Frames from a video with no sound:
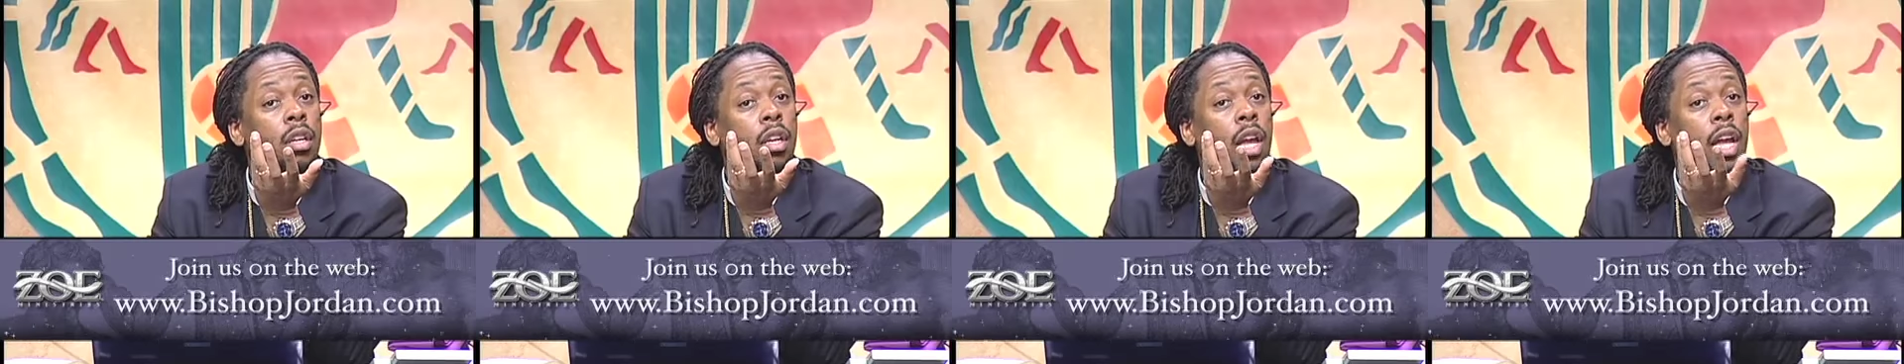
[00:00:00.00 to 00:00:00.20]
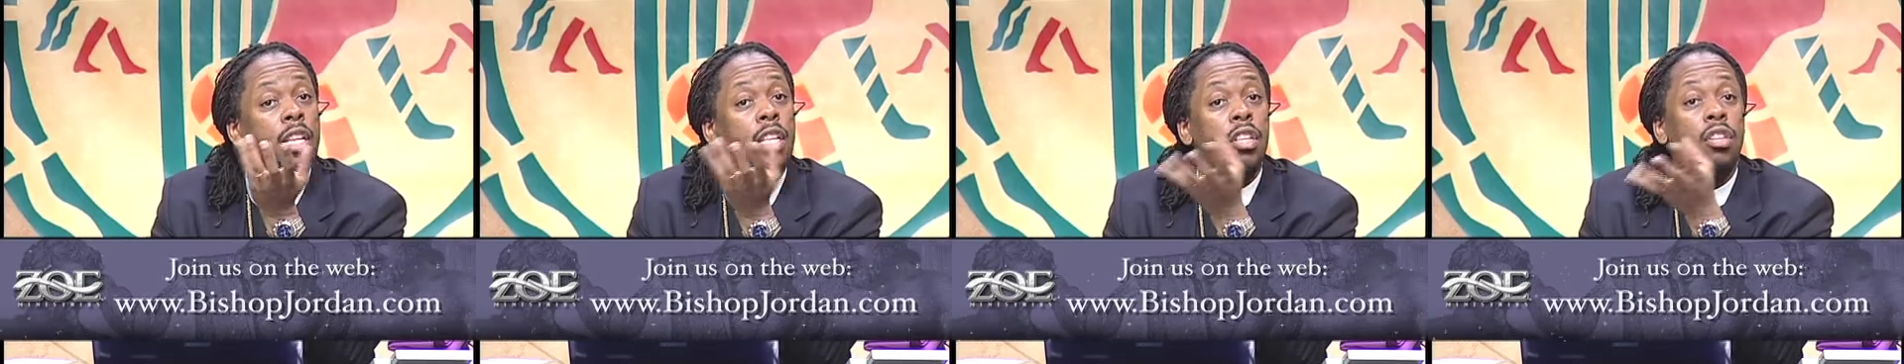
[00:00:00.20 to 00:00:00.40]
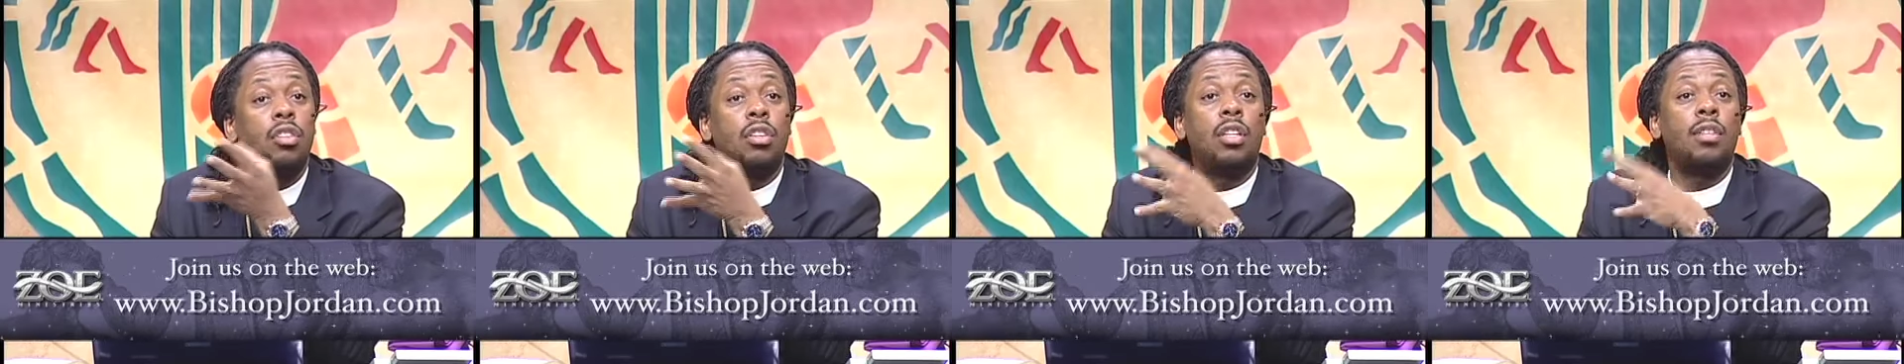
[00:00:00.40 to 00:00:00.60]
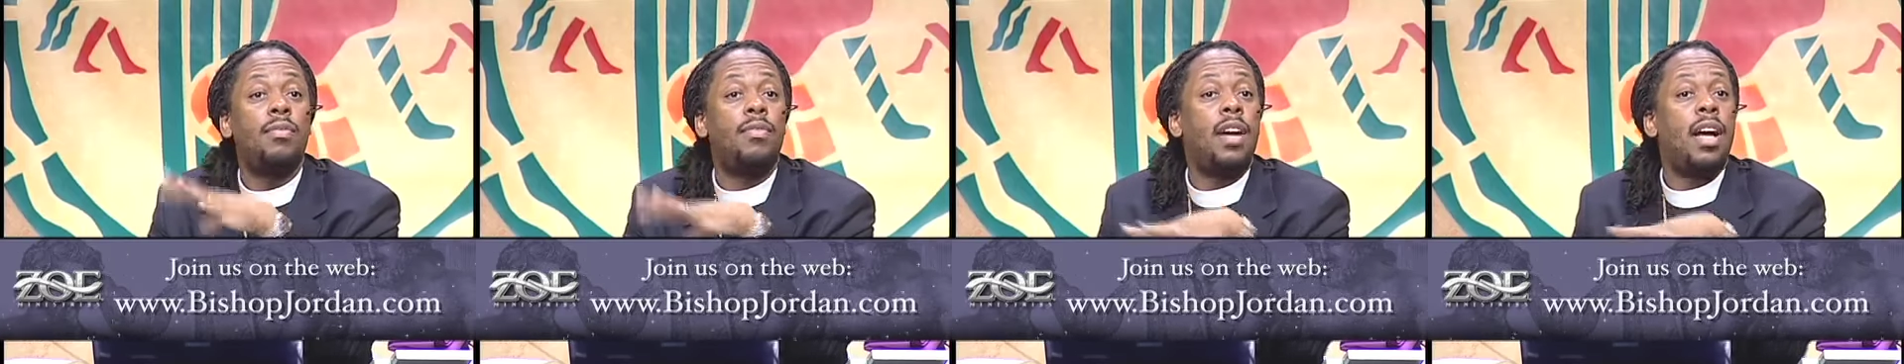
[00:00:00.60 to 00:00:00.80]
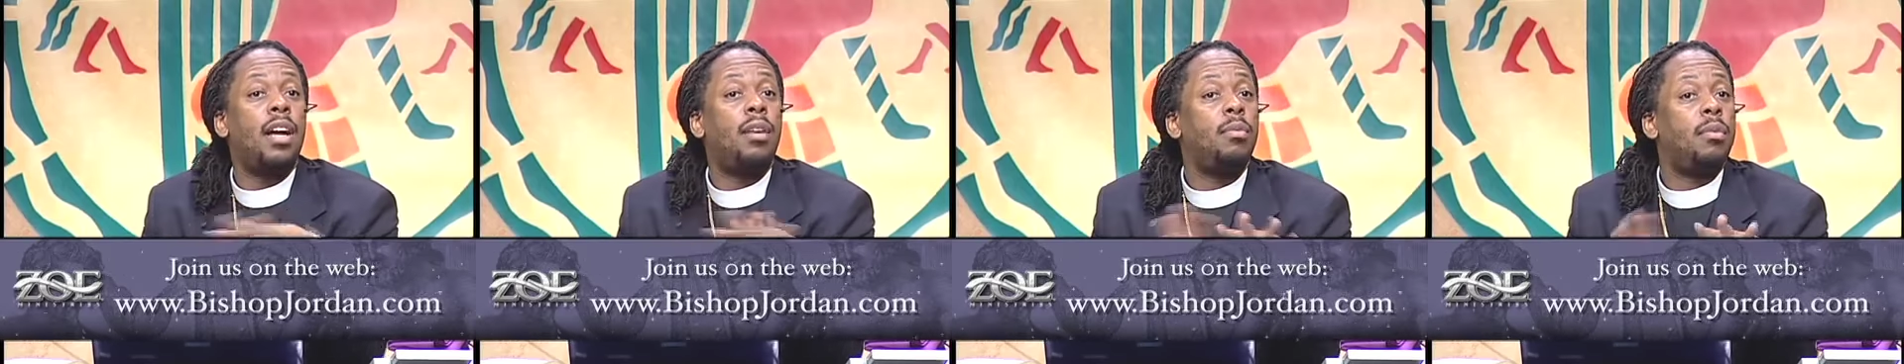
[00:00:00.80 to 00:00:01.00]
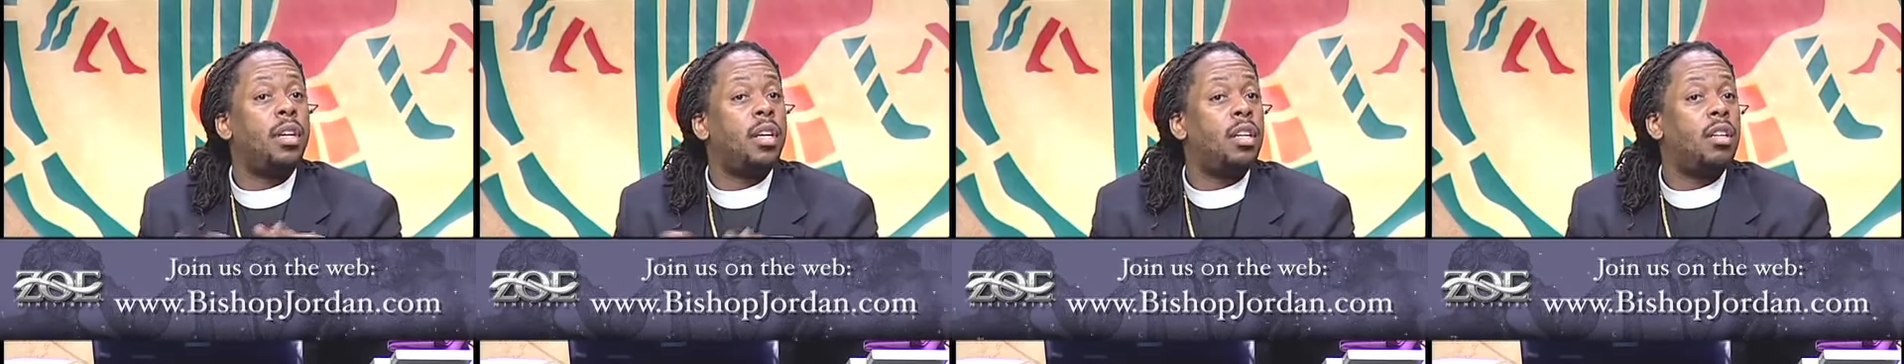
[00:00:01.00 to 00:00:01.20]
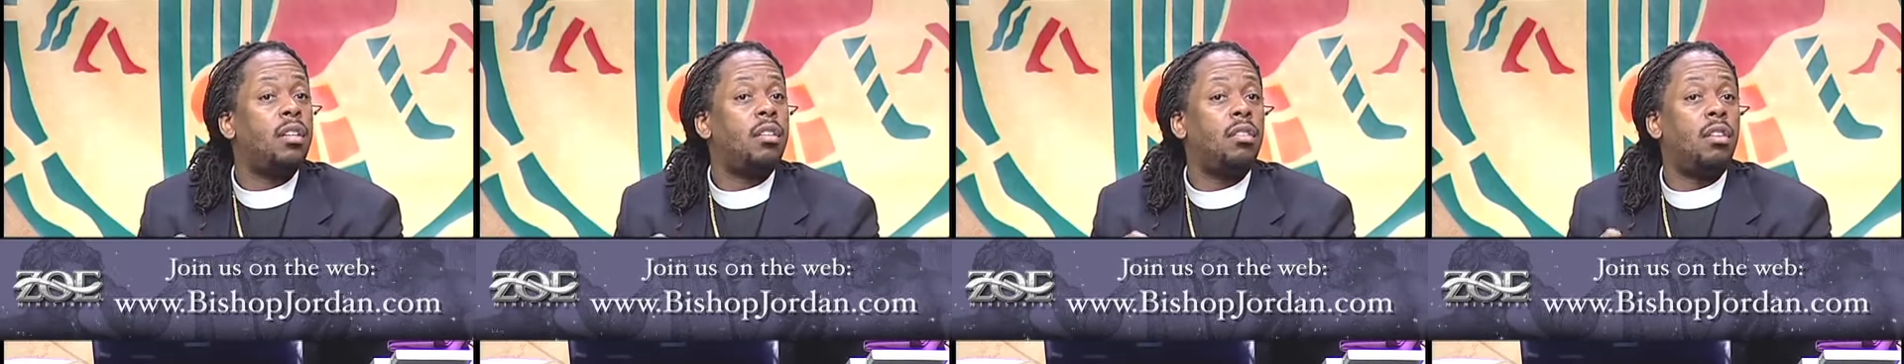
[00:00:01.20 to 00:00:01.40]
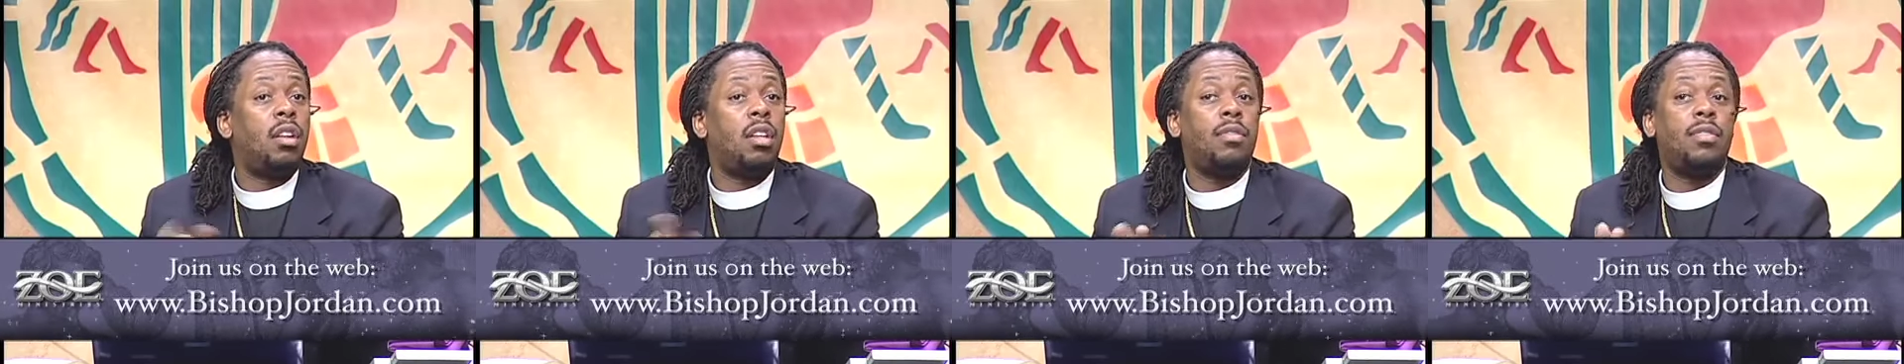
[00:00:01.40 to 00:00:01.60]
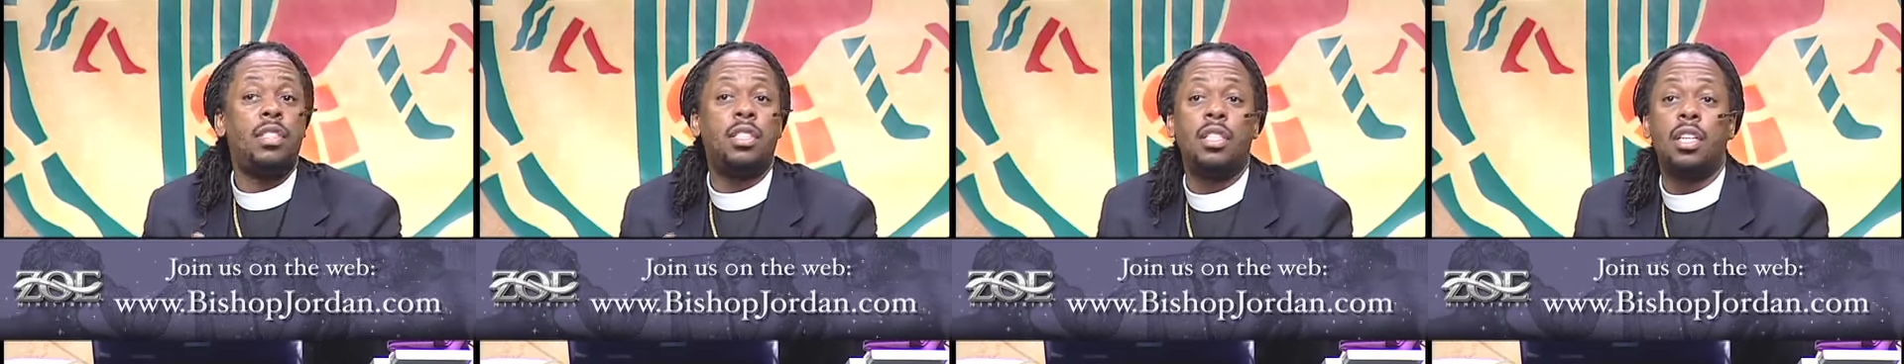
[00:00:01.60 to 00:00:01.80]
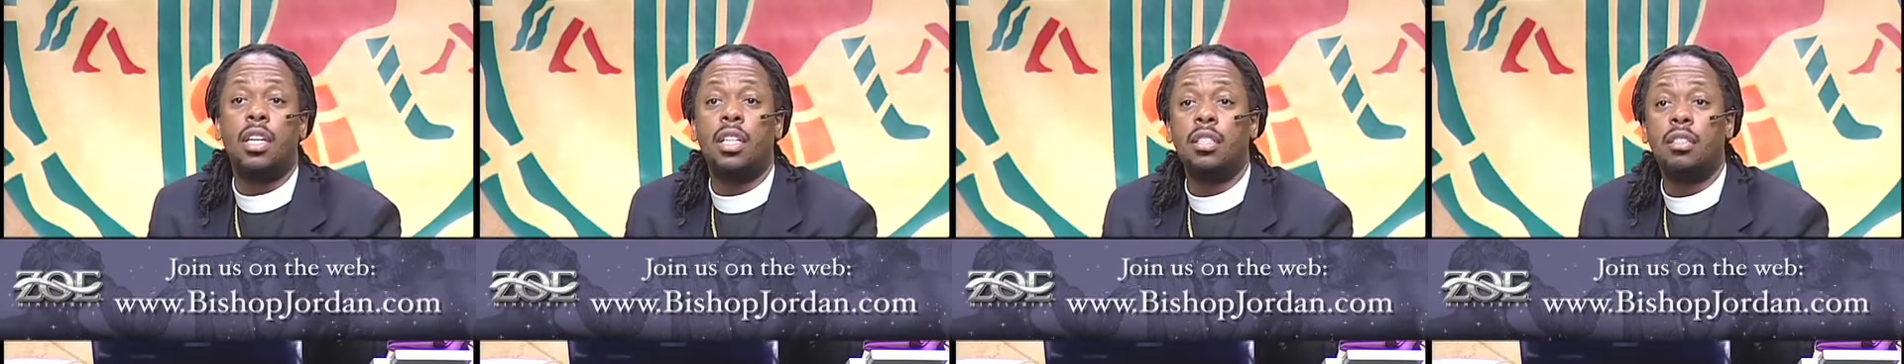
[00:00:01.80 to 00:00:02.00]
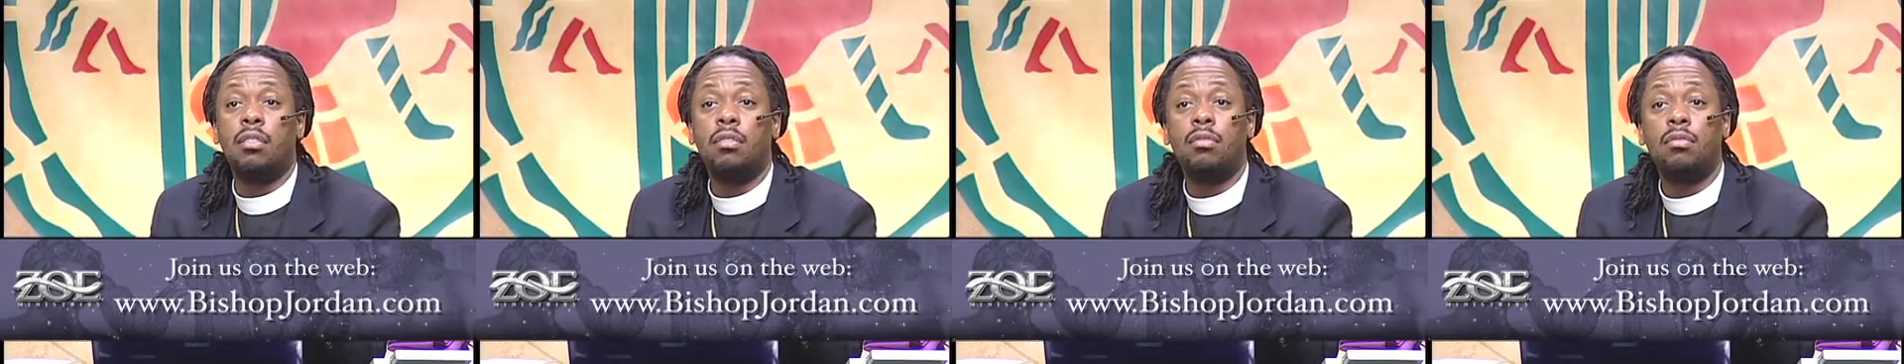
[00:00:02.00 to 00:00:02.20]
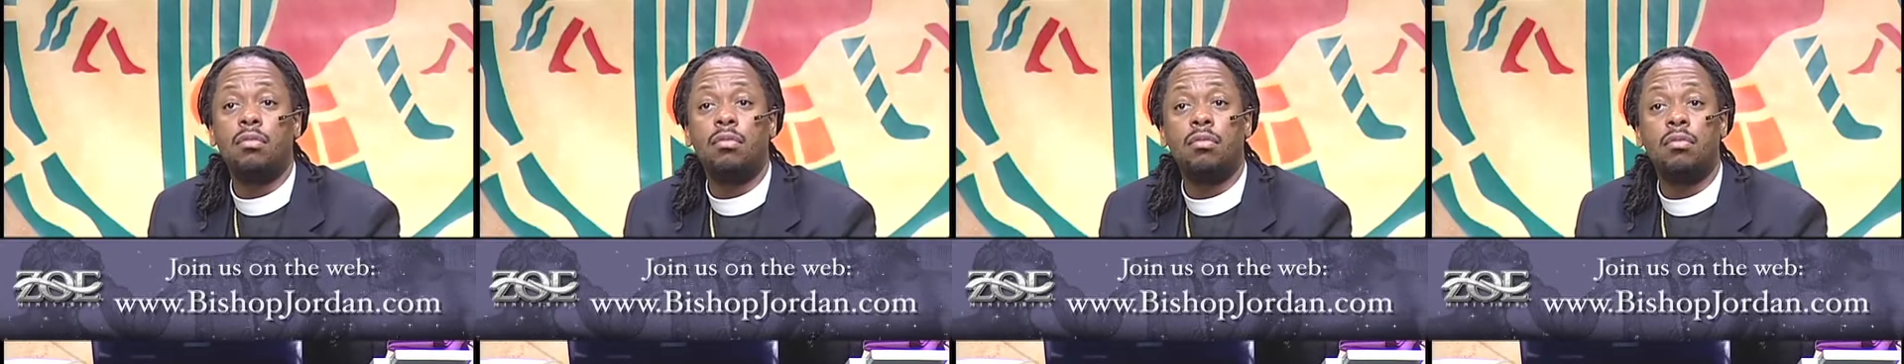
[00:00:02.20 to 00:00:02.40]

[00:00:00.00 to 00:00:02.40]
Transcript: And then you're going to find where all of a sudden